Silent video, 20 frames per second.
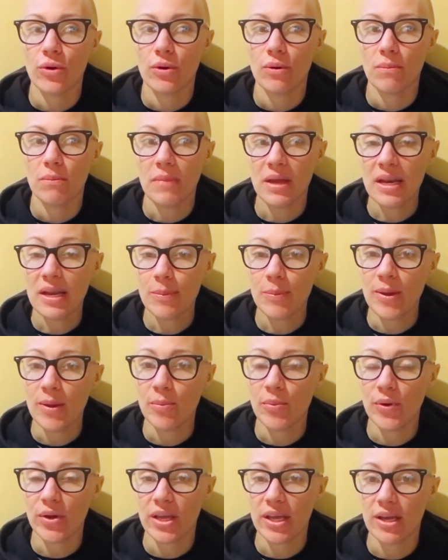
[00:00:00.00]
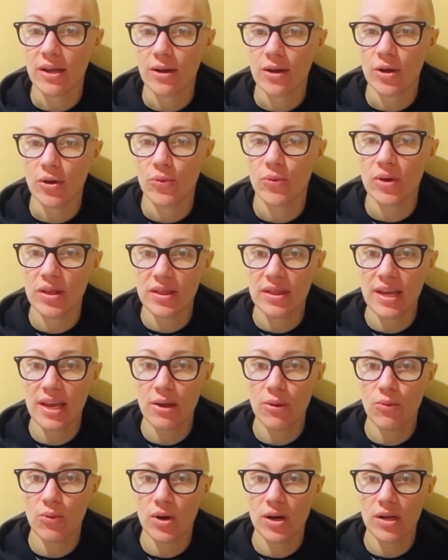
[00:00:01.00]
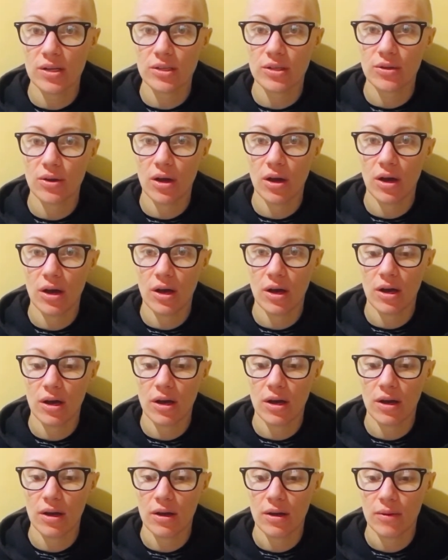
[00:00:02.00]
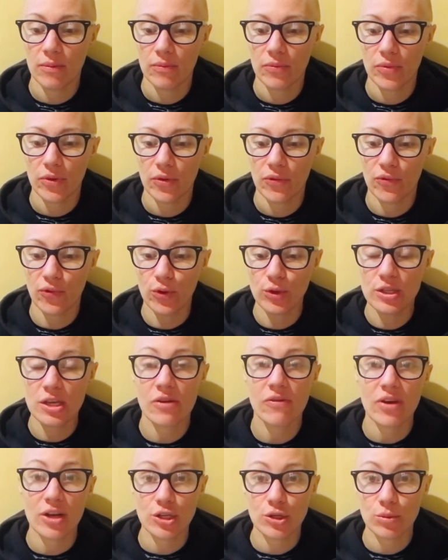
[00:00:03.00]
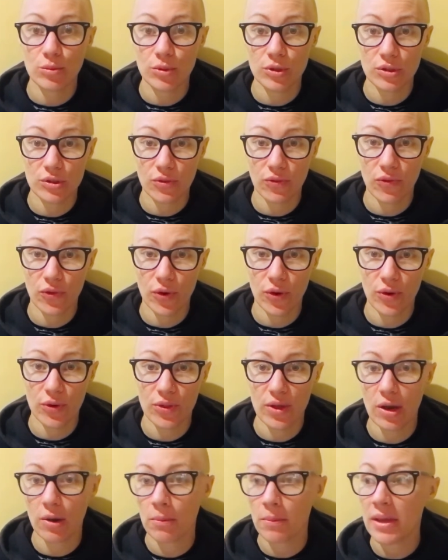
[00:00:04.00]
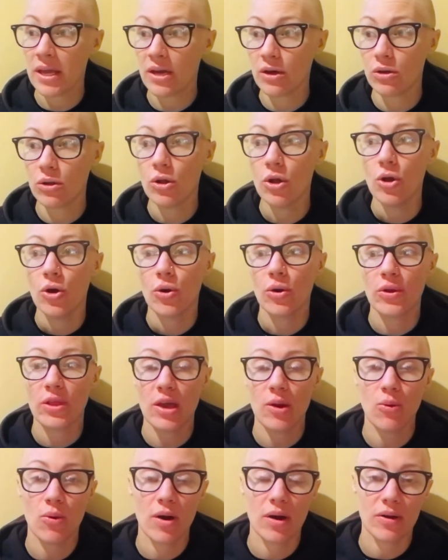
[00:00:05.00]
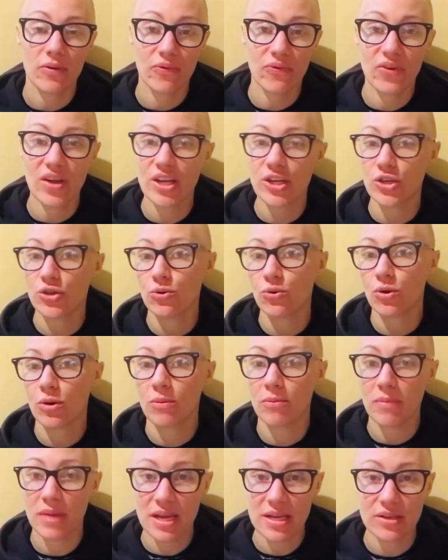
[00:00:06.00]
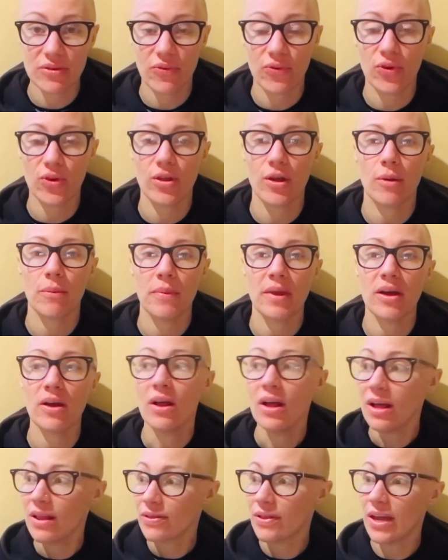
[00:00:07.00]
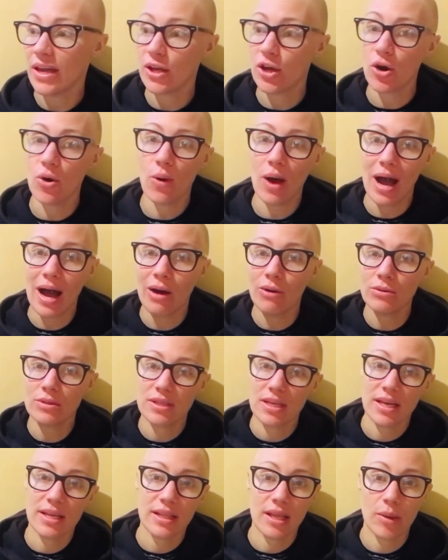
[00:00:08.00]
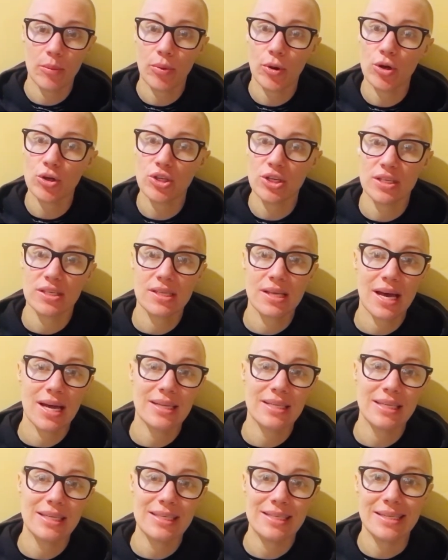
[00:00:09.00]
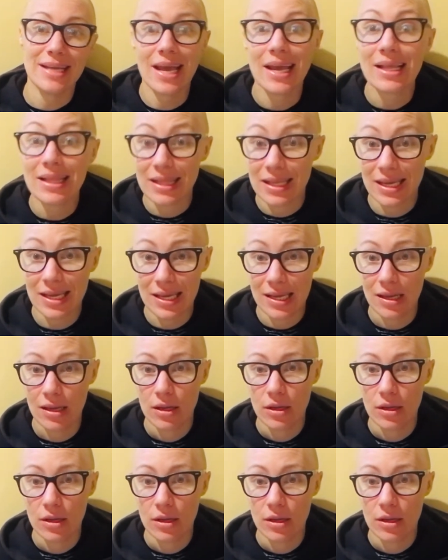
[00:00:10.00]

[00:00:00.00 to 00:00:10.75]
many people here when they want uh, fruits and vegetables for their meal or they want fish or meat for their meal. They go out and they purchase that daily.